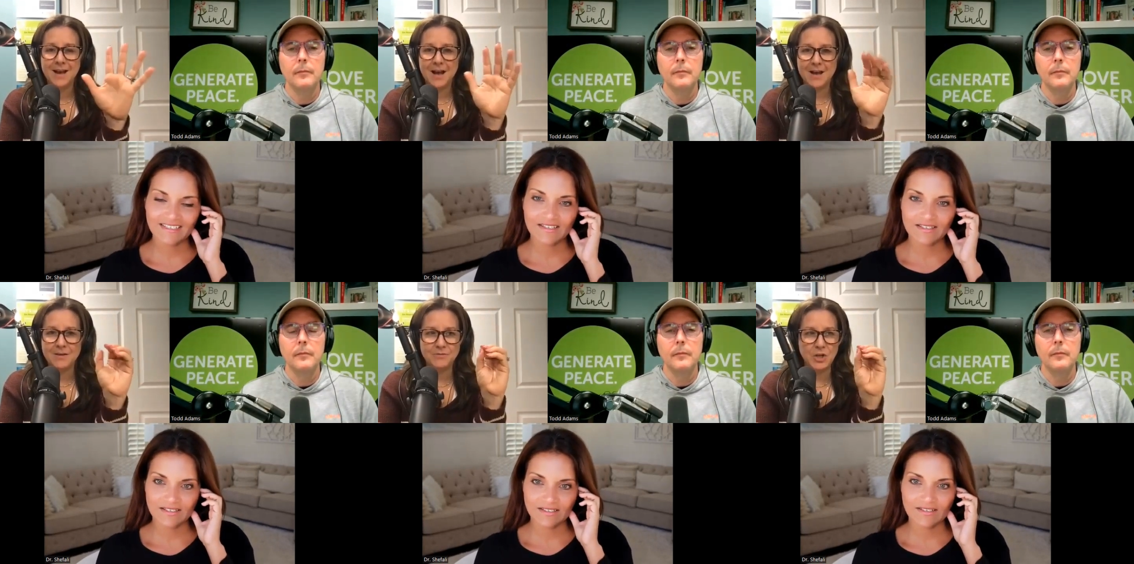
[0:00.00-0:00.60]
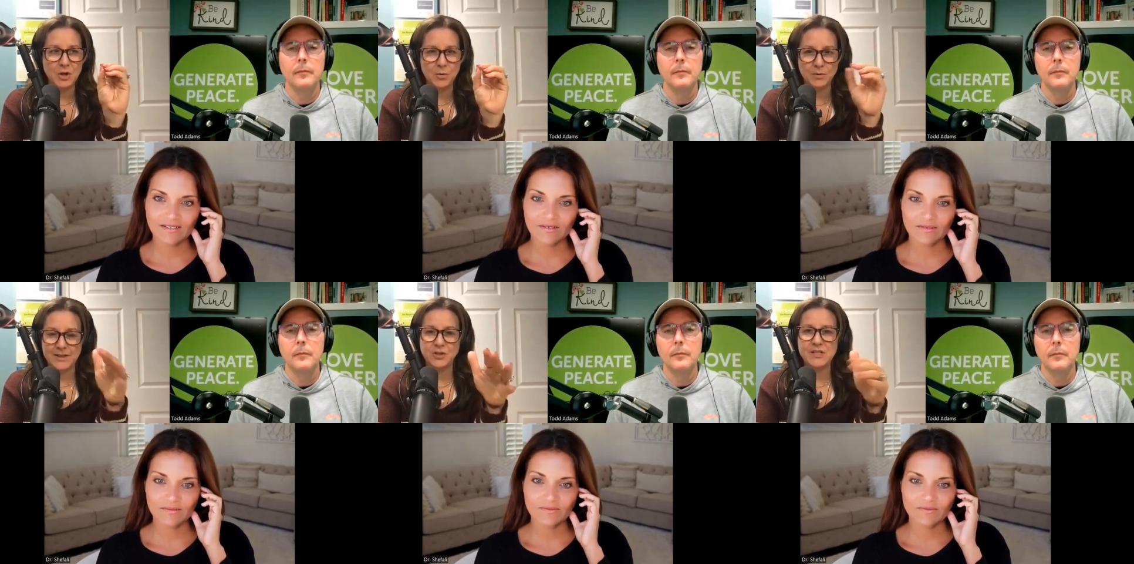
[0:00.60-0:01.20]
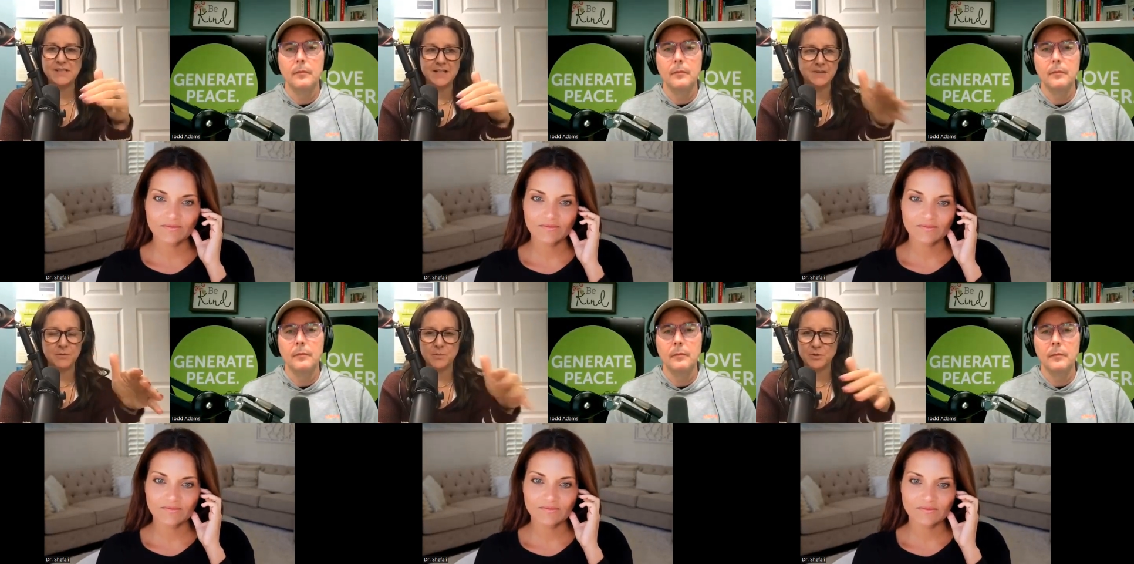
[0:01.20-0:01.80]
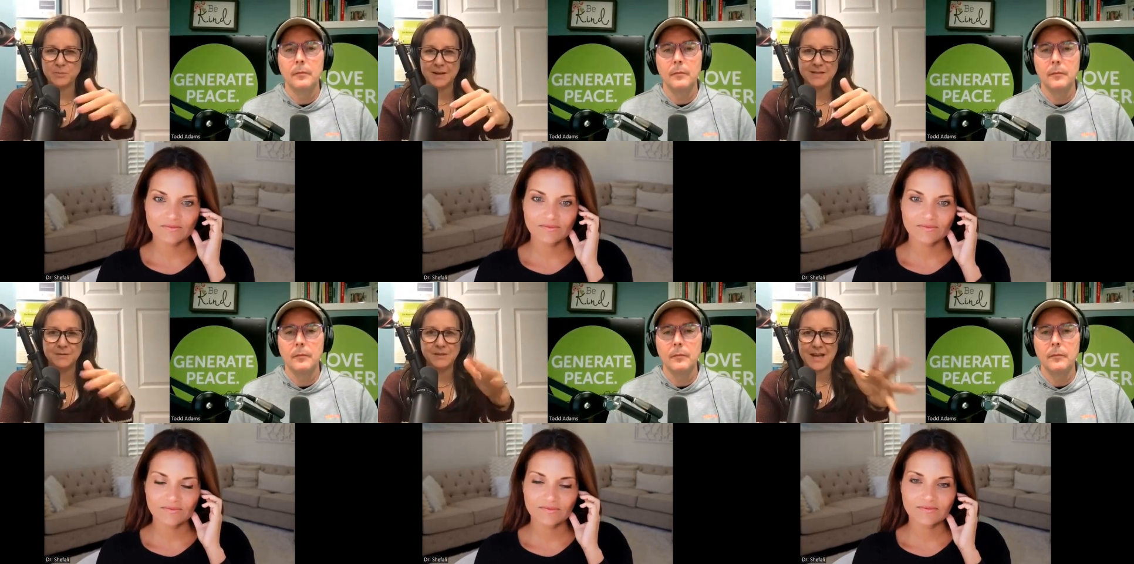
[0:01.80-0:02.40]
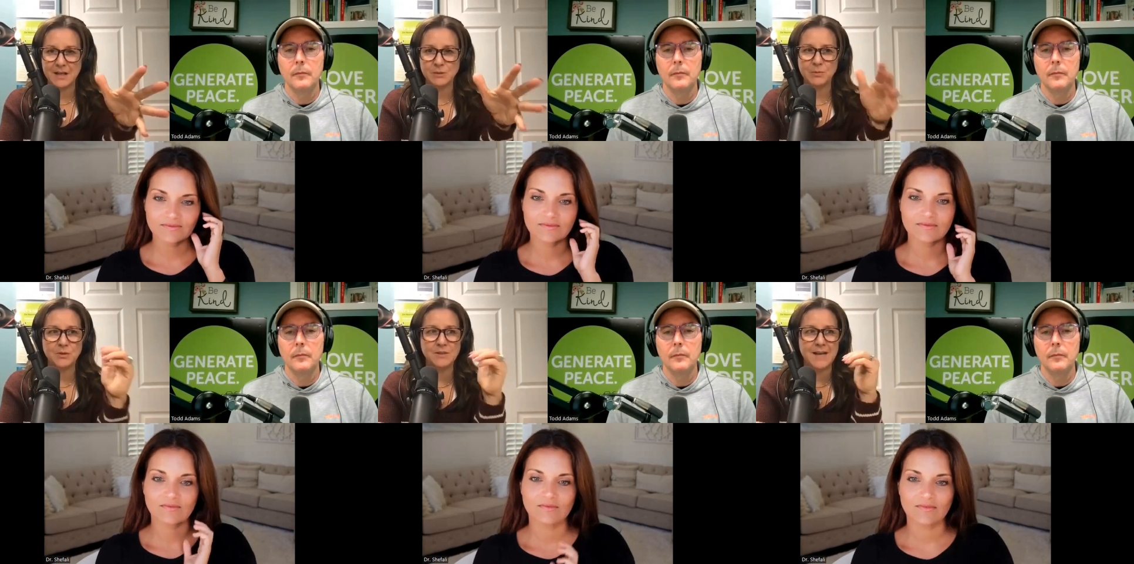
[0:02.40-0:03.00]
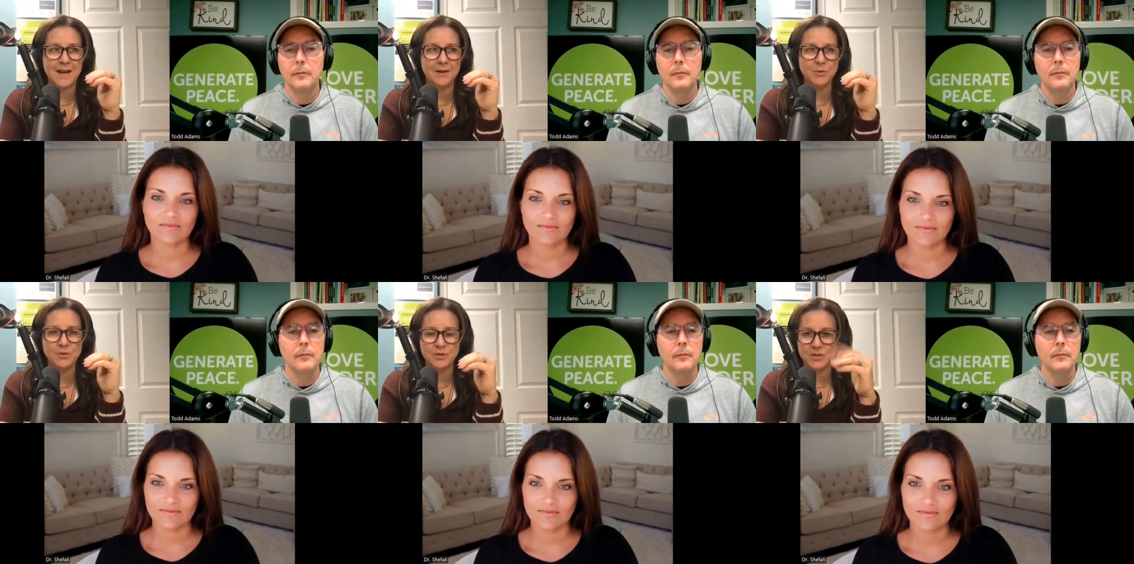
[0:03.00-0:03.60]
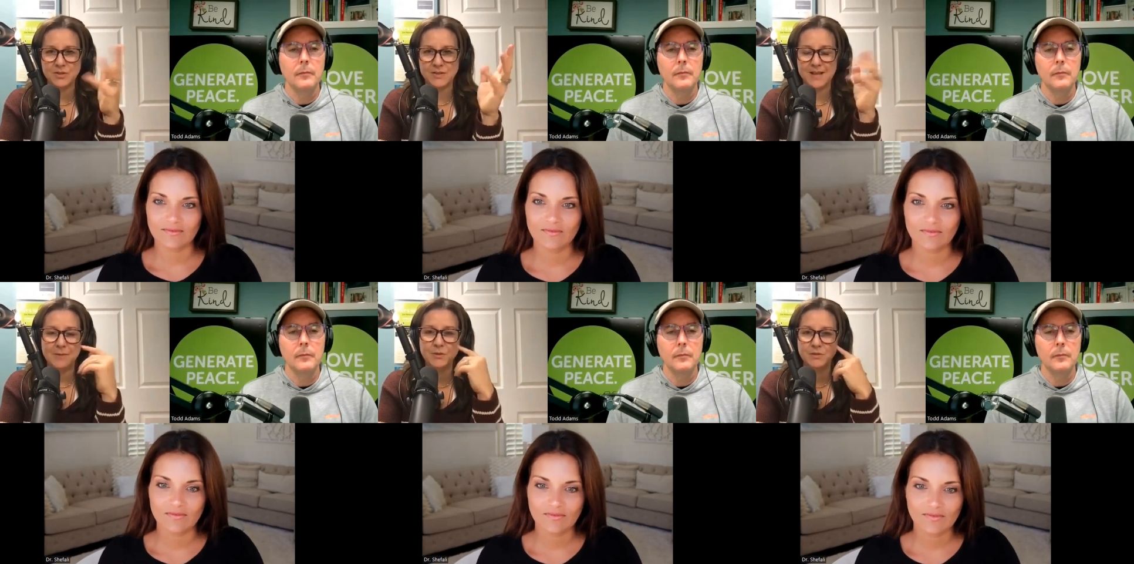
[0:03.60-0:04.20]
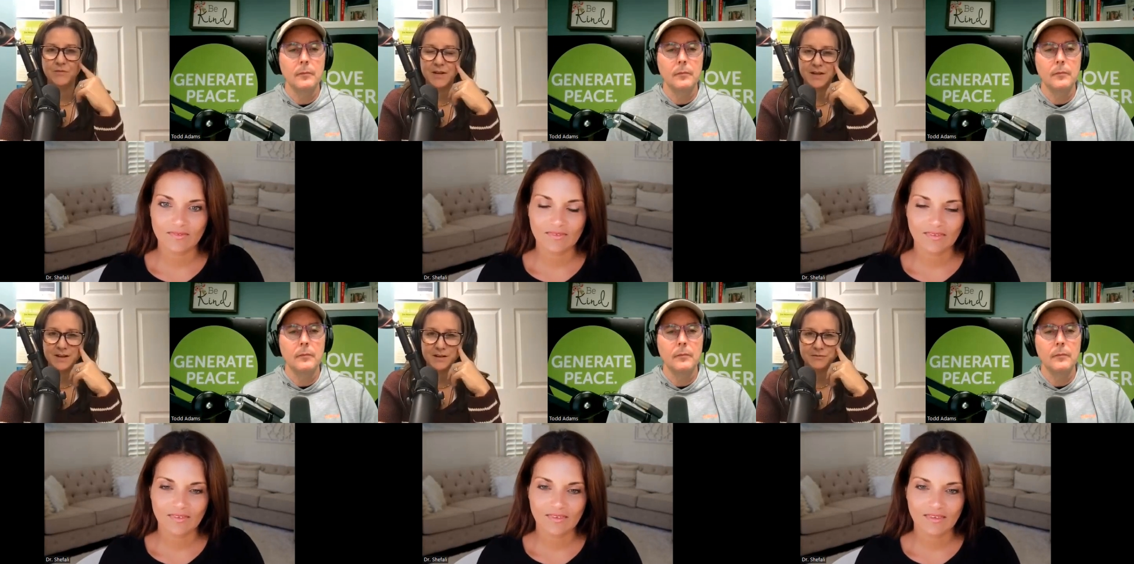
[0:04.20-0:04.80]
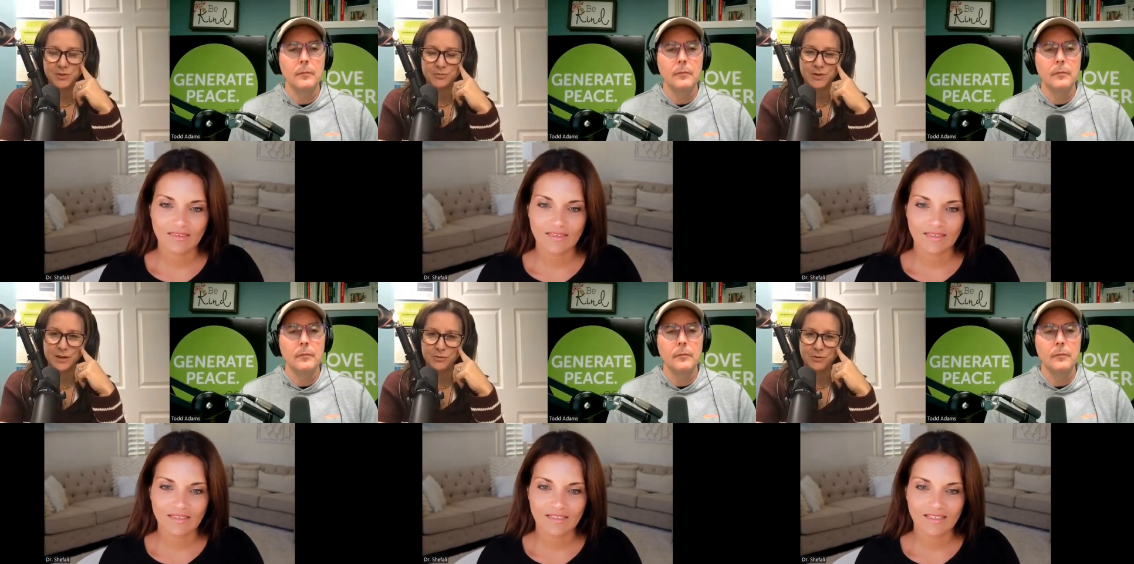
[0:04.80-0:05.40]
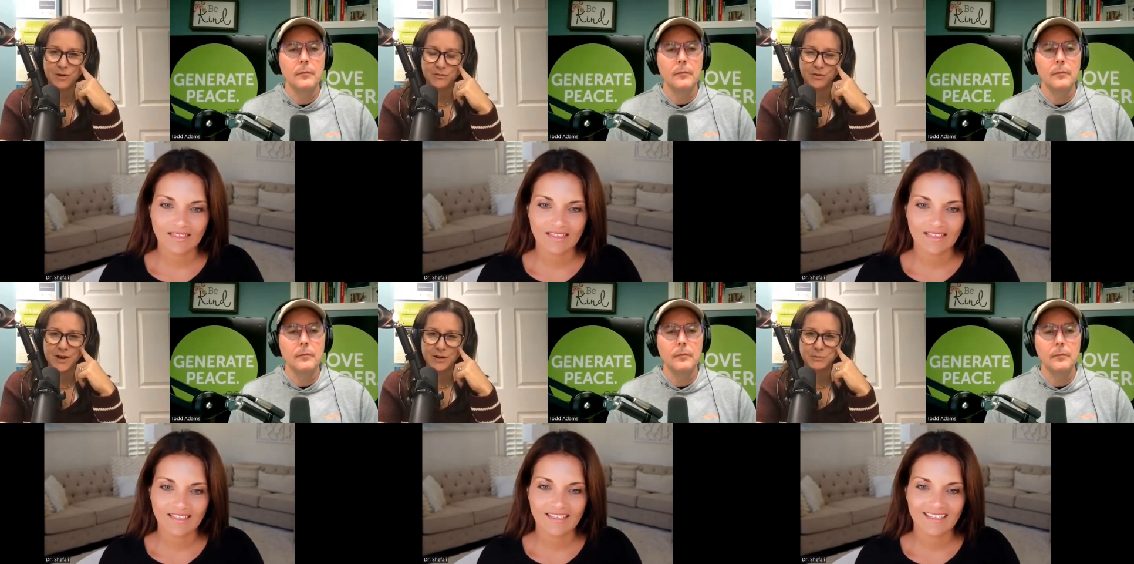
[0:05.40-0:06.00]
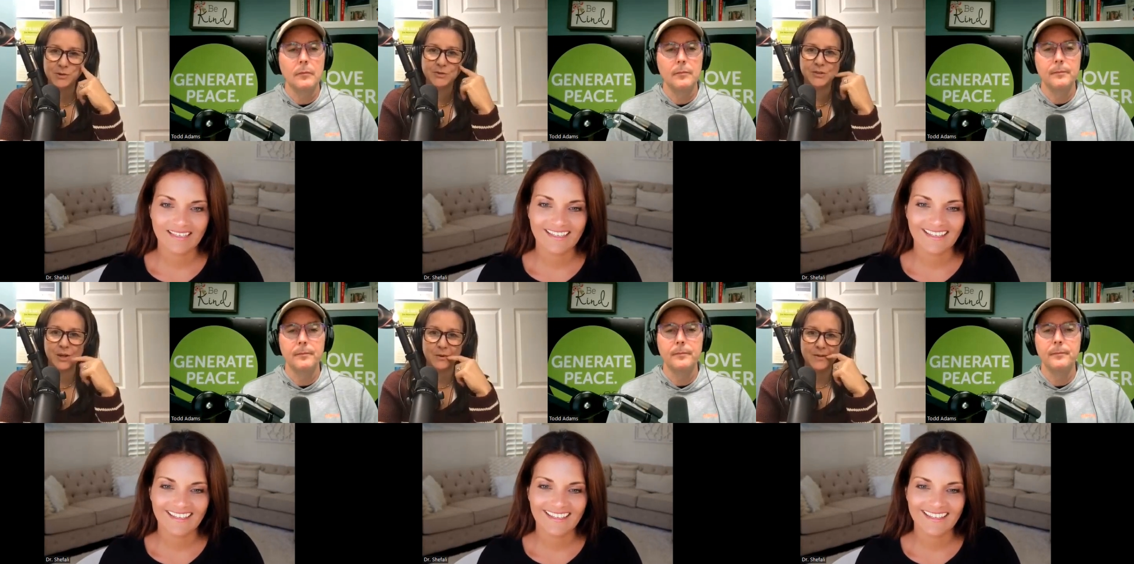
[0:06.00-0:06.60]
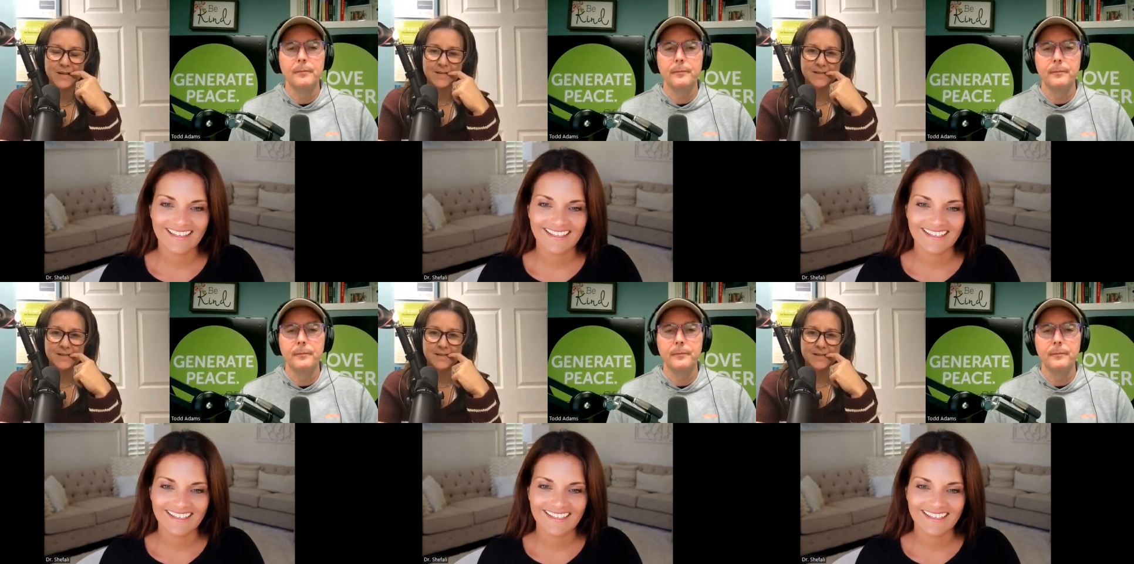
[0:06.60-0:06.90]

Speaker 1: of you know like she said different perspectives experts i was just that was fun enough just reading through all of her experts so mm-hmm.